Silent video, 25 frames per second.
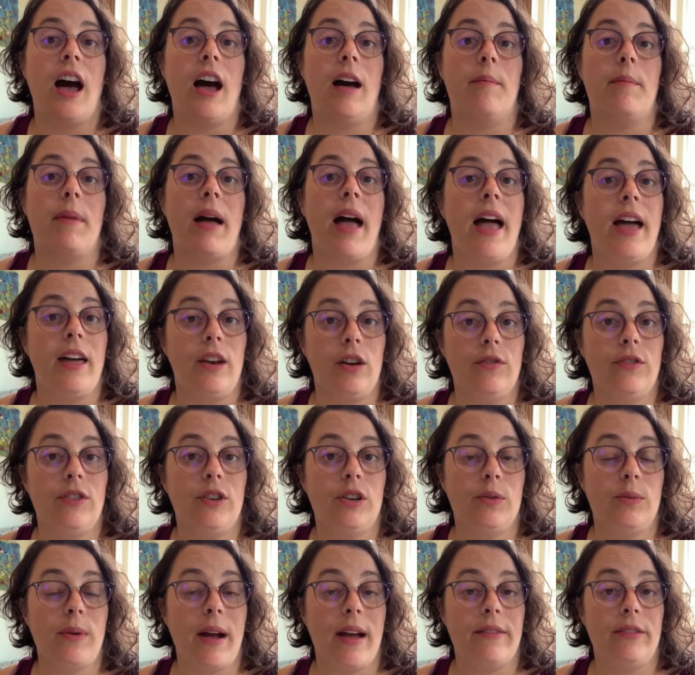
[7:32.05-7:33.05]
Head over to
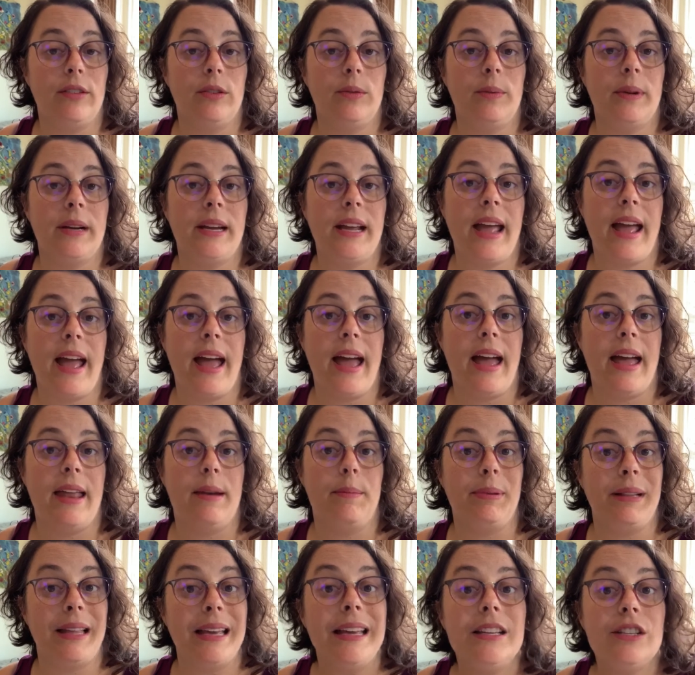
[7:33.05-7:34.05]
Ravelry and
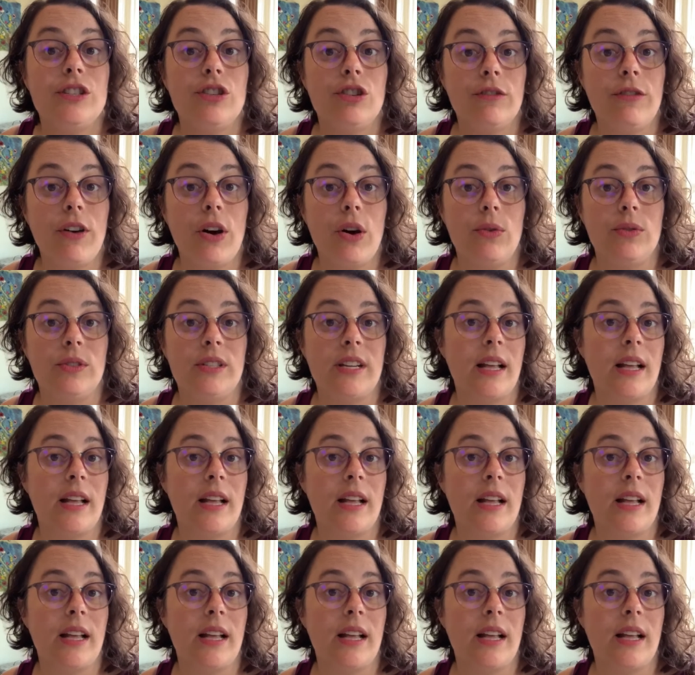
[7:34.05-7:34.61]
place your vote.